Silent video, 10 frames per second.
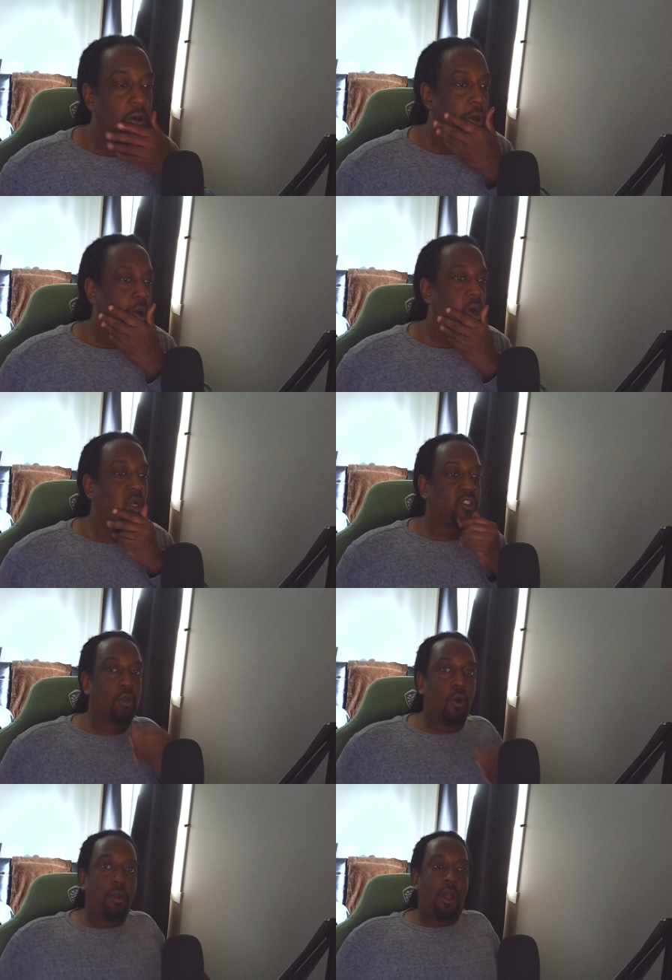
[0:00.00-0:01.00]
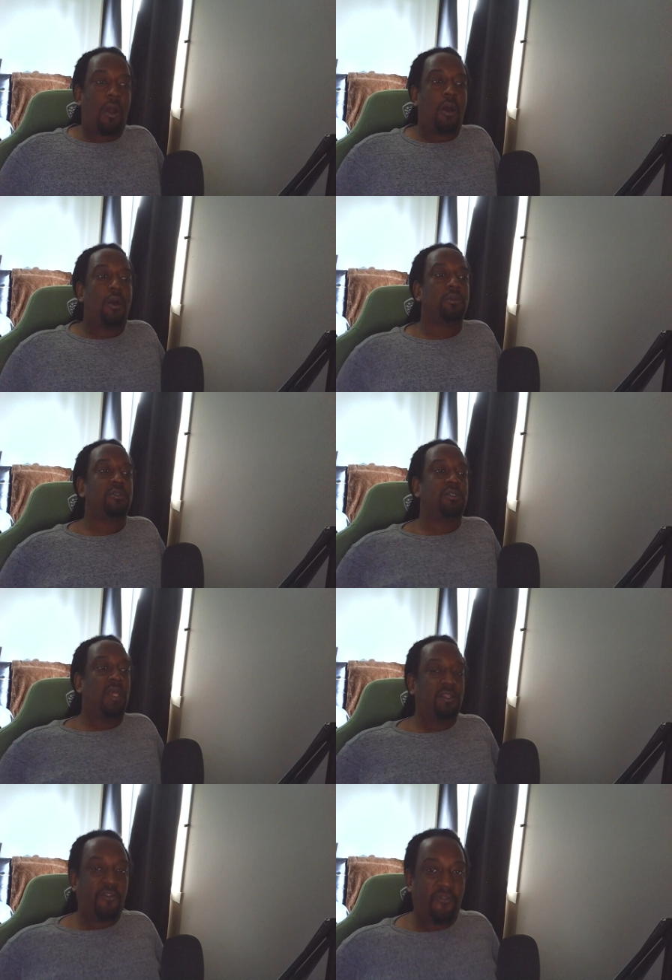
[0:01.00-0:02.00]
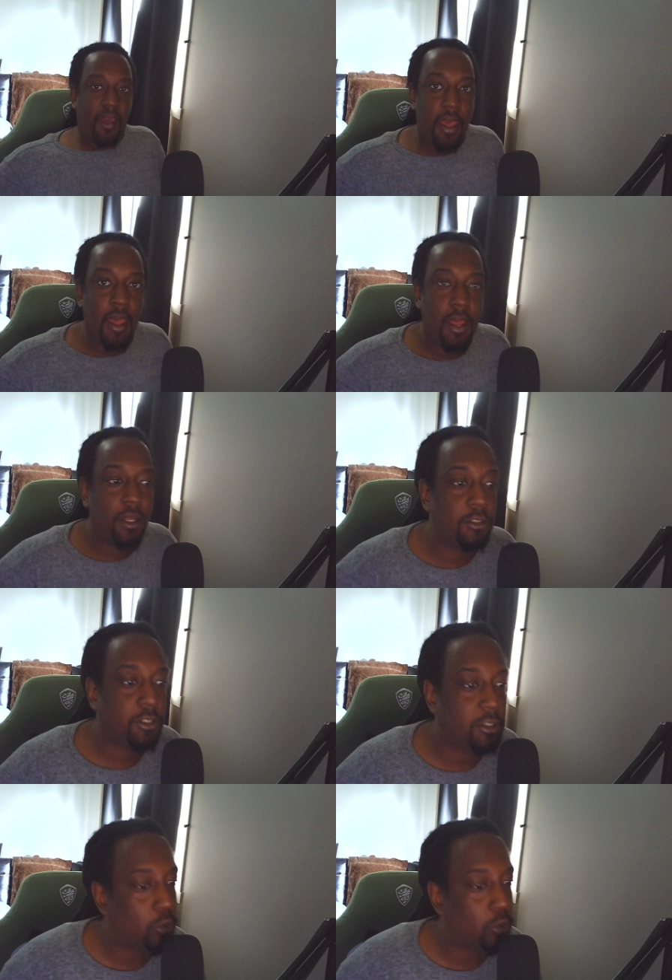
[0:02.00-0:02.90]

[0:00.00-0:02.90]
What's going on, Sens fans?